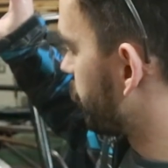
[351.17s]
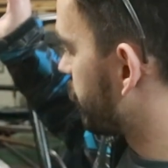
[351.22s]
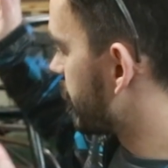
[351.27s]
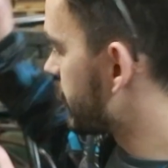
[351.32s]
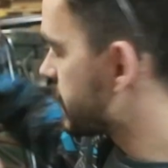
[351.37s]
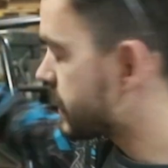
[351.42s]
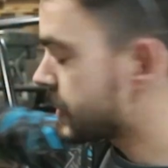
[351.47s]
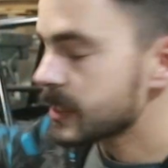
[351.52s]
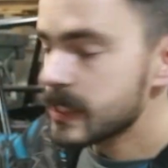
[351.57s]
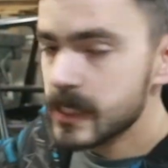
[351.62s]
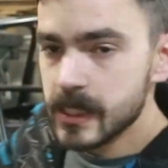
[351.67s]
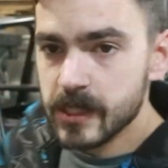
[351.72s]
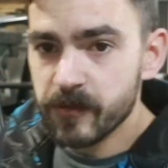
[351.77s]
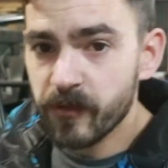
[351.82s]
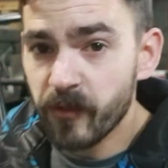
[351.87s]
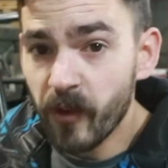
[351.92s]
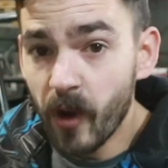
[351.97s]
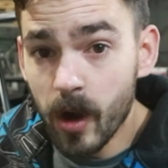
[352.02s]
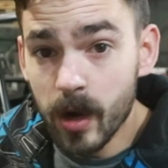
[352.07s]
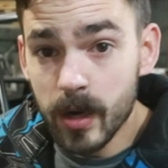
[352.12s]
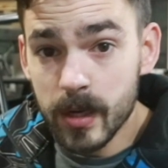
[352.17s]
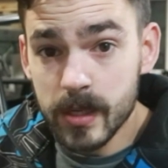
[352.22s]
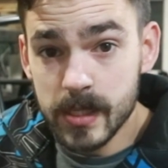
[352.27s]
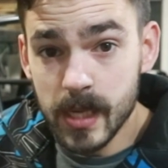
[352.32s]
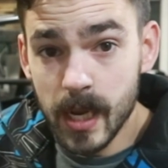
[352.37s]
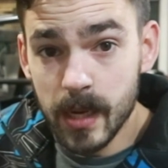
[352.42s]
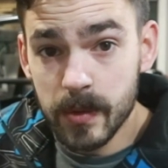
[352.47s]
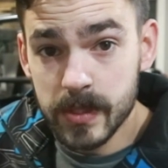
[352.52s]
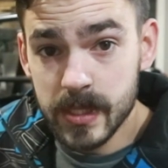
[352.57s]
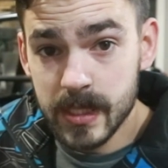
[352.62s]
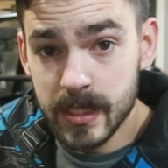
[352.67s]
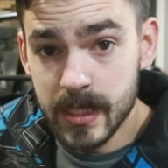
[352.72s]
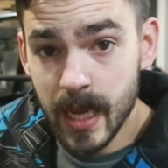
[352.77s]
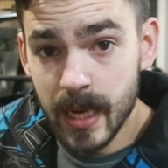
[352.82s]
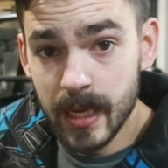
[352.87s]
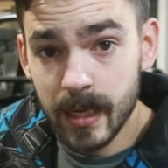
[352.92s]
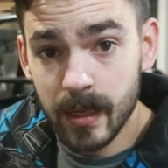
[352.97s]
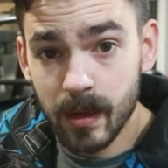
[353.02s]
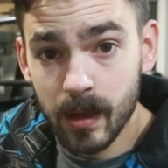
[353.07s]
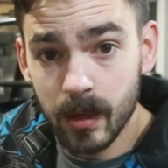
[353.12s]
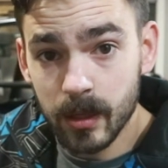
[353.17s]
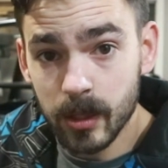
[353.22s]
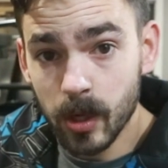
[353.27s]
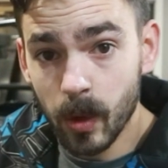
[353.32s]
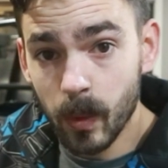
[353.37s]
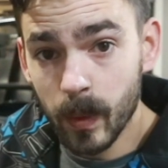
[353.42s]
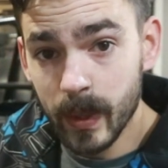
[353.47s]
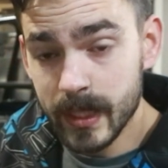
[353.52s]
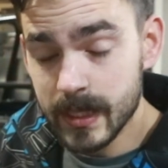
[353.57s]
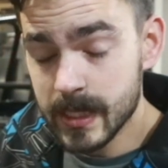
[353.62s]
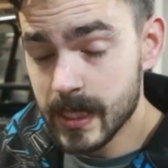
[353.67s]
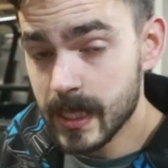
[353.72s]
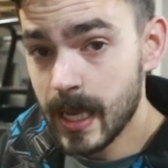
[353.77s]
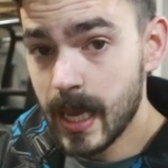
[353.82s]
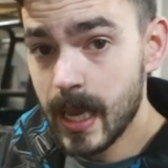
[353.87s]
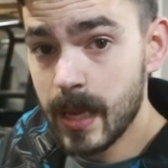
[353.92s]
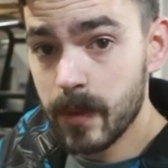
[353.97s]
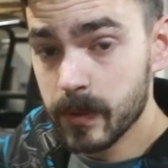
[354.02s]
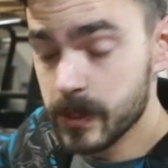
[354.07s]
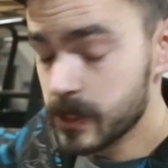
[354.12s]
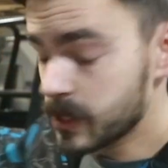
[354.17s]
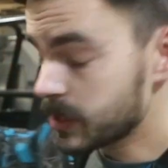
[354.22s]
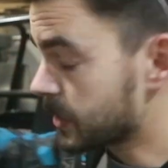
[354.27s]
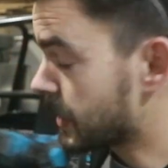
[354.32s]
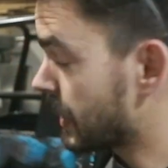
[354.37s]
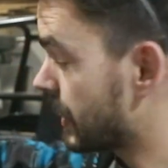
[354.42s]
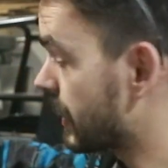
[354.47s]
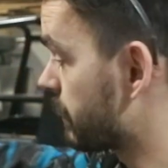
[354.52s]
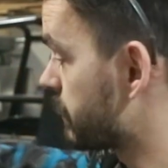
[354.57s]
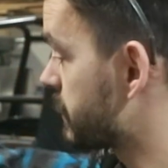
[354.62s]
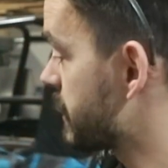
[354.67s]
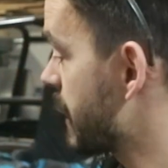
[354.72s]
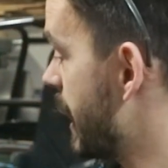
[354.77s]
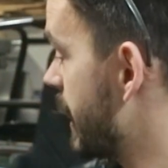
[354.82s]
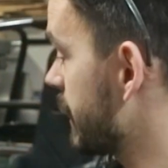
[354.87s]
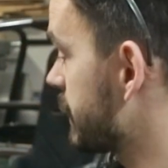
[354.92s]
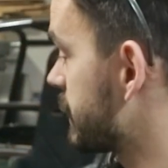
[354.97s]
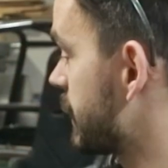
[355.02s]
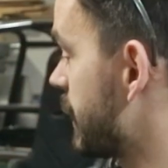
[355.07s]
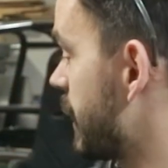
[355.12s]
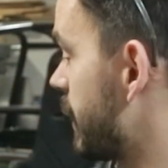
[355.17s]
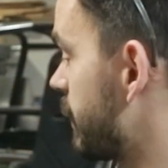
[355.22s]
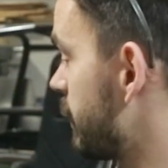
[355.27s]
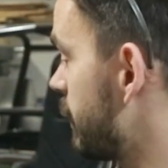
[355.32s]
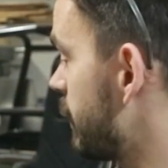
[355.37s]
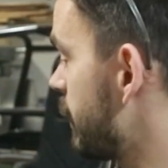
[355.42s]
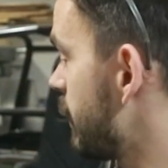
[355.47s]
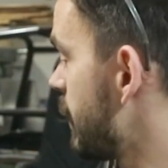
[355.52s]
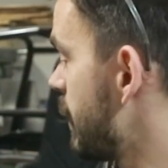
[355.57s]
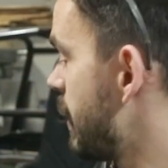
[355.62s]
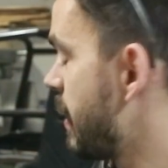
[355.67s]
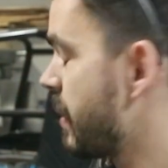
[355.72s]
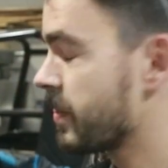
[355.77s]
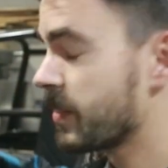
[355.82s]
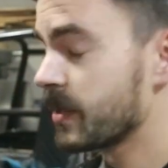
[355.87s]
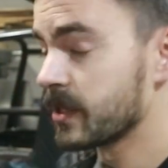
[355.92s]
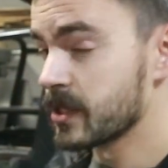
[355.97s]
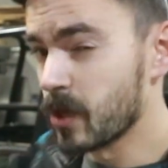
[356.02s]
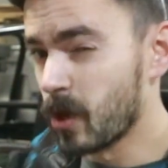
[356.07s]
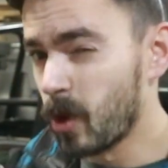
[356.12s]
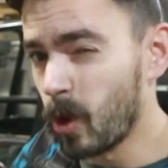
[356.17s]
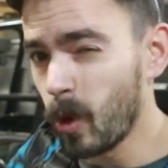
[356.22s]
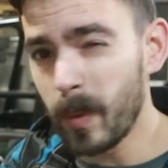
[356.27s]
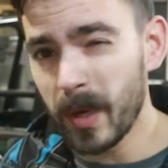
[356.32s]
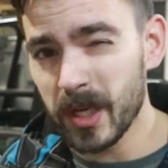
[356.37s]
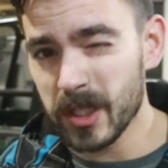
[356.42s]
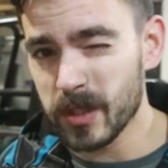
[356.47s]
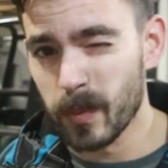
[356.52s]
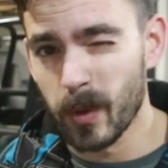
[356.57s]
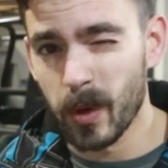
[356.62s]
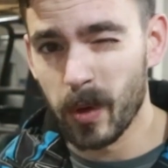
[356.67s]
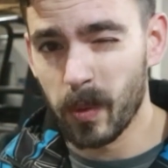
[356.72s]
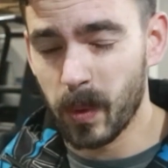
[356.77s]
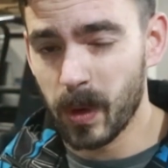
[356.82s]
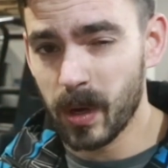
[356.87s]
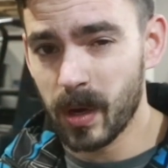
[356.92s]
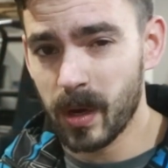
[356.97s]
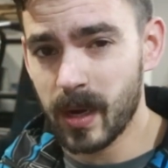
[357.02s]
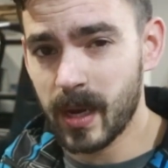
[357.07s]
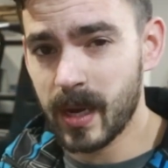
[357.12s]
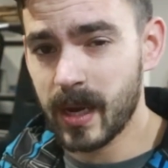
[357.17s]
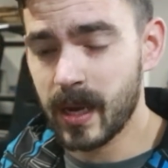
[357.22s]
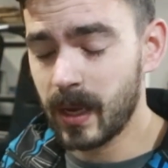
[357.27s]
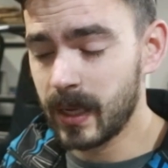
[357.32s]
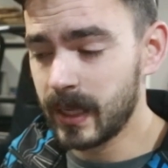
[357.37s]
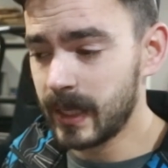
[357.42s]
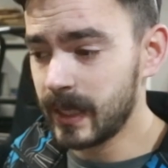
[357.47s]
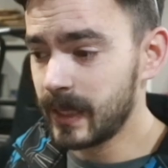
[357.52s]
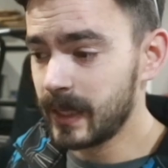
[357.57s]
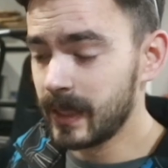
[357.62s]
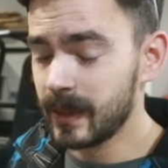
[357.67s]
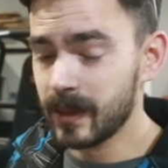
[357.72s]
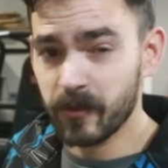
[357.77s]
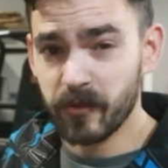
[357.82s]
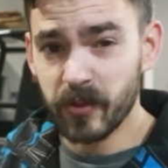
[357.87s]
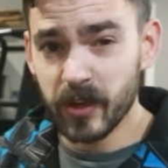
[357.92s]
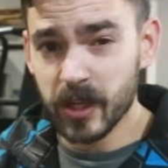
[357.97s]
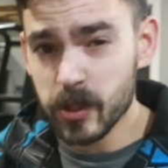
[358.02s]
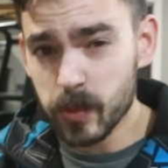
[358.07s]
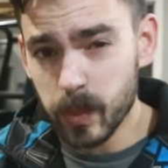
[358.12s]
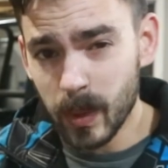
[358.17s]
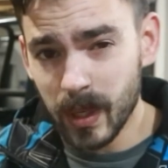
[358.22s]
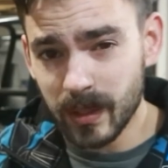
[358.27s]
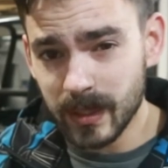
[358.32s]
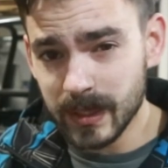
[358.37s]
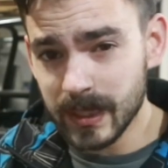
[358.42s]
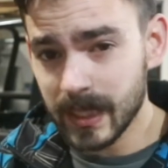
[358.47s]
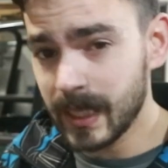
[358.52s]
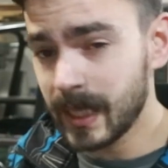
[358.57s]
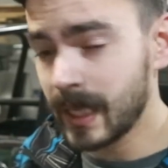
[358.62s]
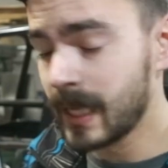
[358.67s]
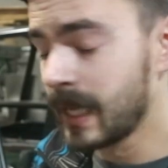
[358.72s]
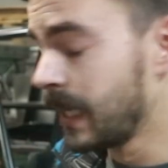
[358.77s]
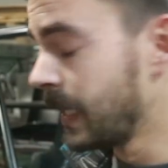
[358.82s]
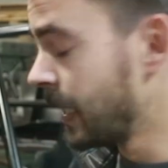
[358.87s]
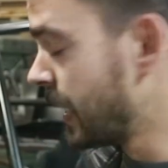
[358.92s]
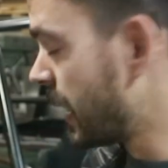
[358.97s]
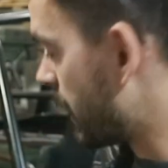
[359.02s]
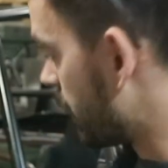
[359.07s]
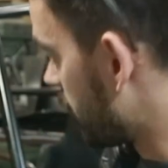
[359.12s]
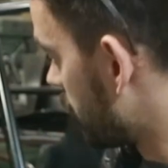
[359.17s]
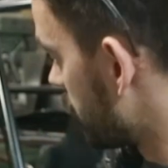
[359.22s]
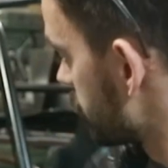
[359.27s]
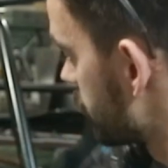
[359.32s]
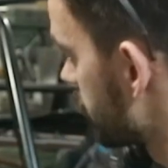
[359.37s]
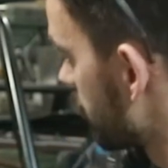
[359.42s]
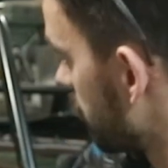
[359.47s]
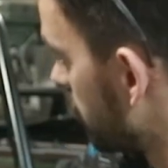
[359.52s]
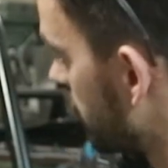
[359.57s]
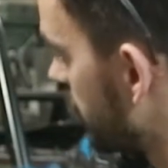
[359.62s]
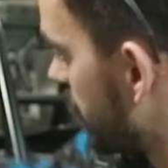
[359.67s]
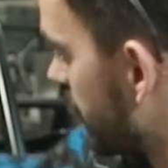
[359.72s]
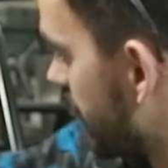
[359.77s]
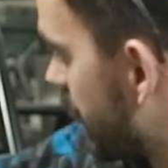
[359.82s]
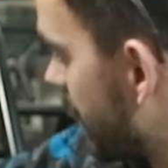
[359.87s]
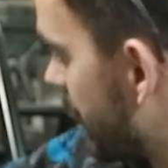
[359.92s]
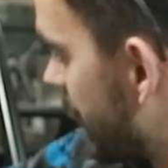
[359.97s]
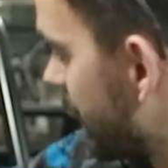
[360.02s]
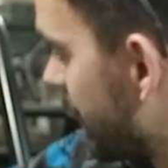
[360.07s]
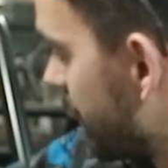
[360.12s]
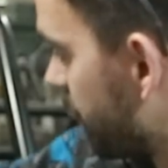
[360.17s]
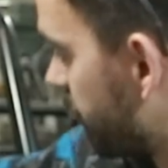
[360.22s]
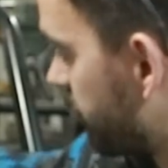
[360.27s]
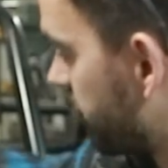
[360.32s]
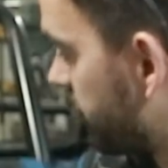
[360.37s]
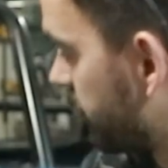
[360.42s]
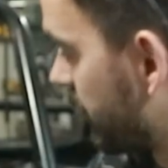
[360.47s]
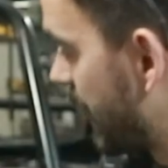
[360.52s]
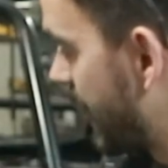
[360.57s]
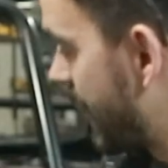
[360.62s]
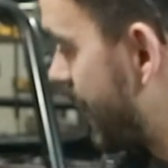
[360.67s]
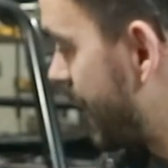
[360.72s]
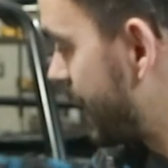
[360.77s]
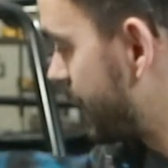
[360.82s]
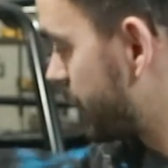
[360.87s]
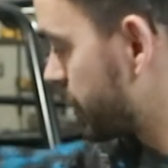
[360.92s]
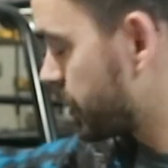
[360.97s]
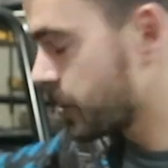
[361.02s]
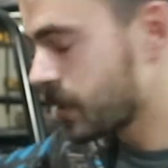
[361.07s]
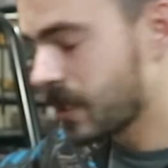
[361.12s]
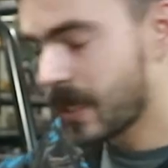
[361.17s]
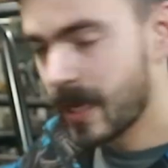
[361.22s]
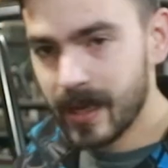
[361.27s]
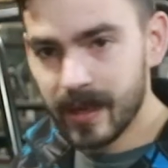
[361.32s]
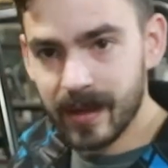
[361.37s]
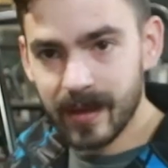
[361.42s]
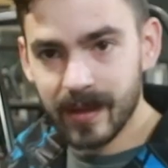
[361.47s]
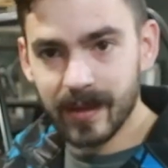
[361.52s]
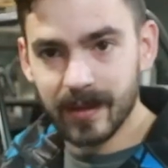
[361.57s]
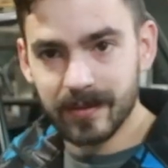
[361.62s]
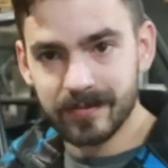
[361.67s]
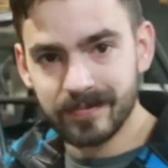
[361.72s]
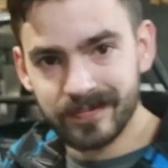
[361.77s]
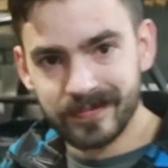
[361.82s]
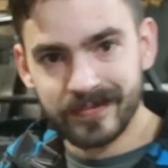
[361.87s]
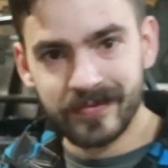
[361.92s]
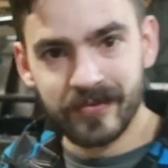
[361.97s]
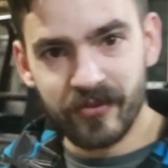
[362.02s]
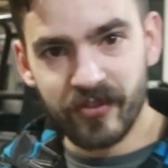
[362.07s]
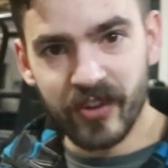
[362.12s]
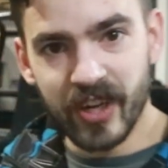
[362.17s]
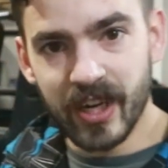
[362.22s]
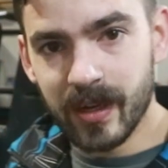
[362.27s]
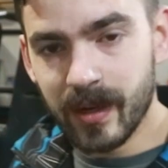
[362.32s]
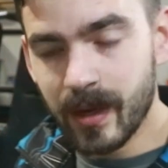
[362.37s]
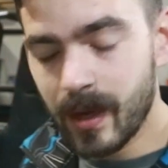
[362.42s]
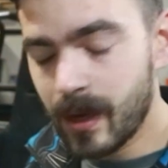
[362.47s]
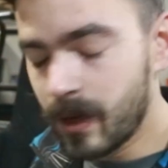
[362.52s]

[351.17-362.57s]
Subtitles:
This is as far as I was intending on going today, was just getting them tacked together. There's a whole bunch more work in the finish welding and also in getting the flange kind of figured